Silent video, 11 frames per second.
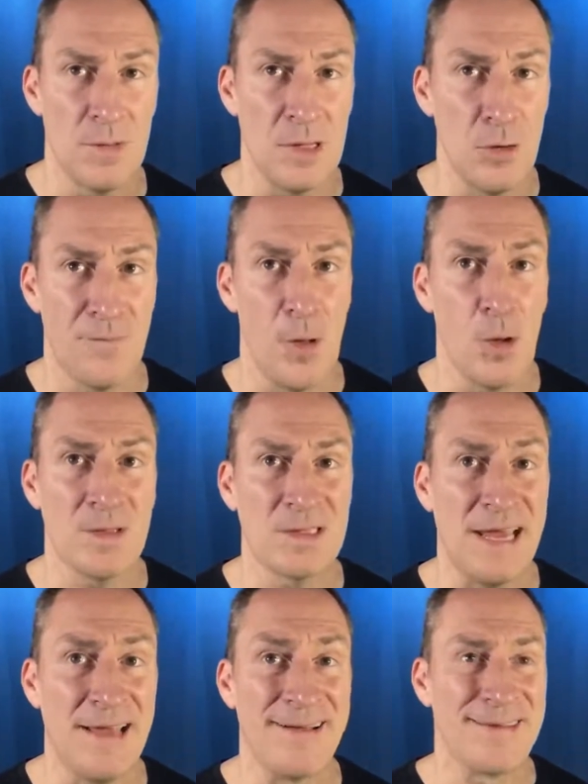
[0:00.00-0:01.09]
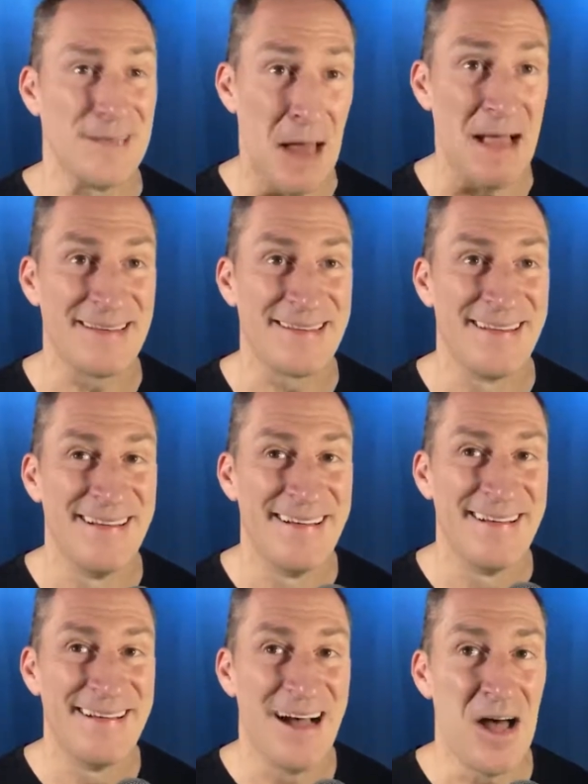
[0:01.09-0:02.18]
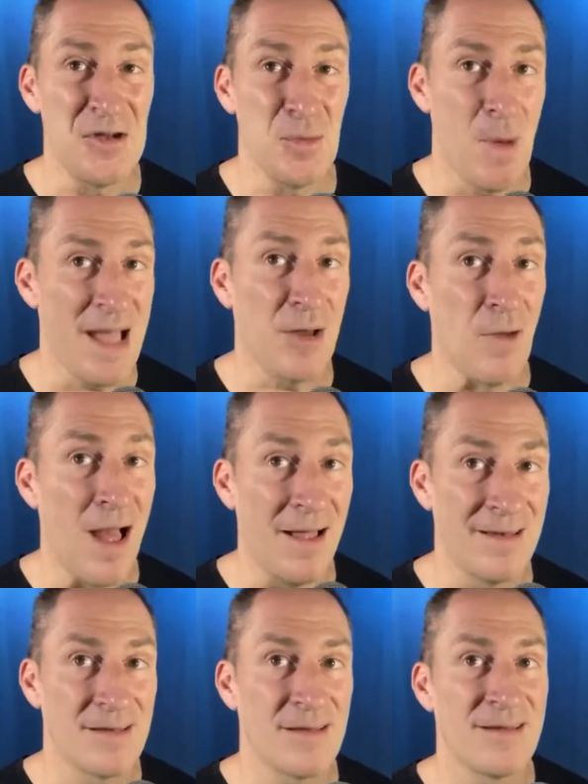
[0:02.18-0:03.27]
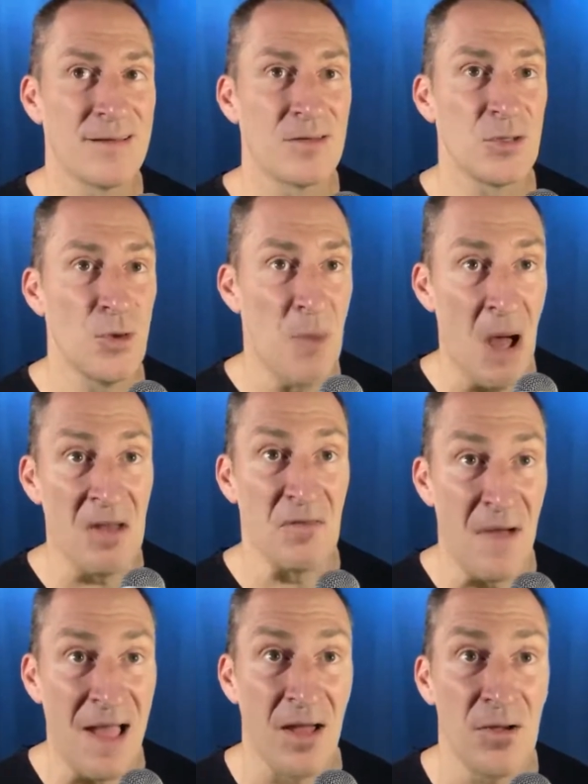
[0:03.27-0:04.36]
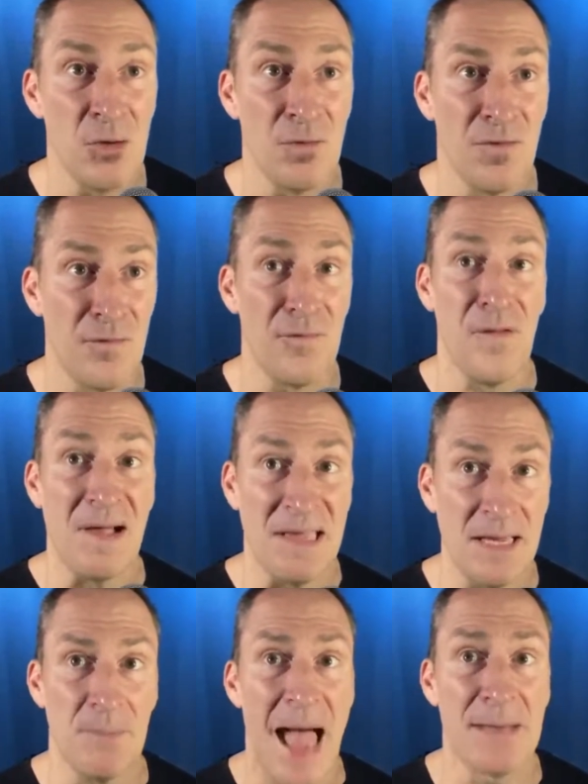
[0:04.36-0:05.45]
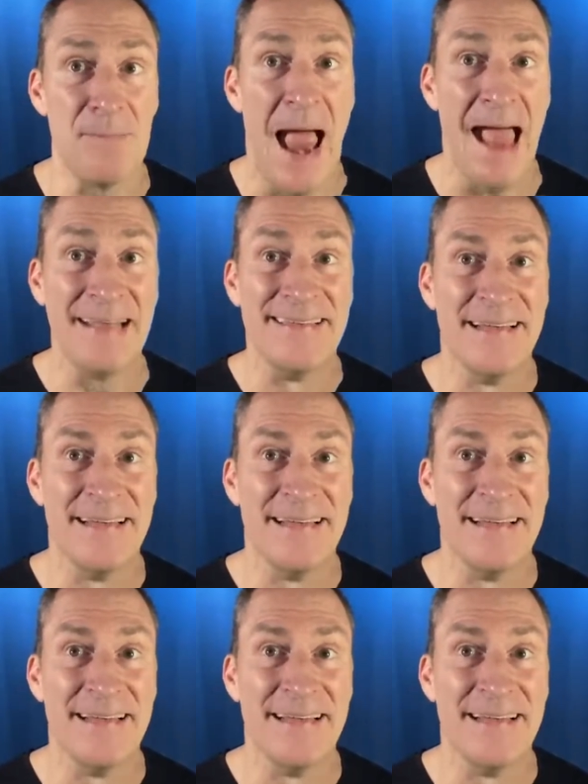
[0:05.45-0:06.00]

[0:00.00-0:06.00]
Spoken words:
you folks here tonight, on your bike ride to a bonfire, you fucking madman!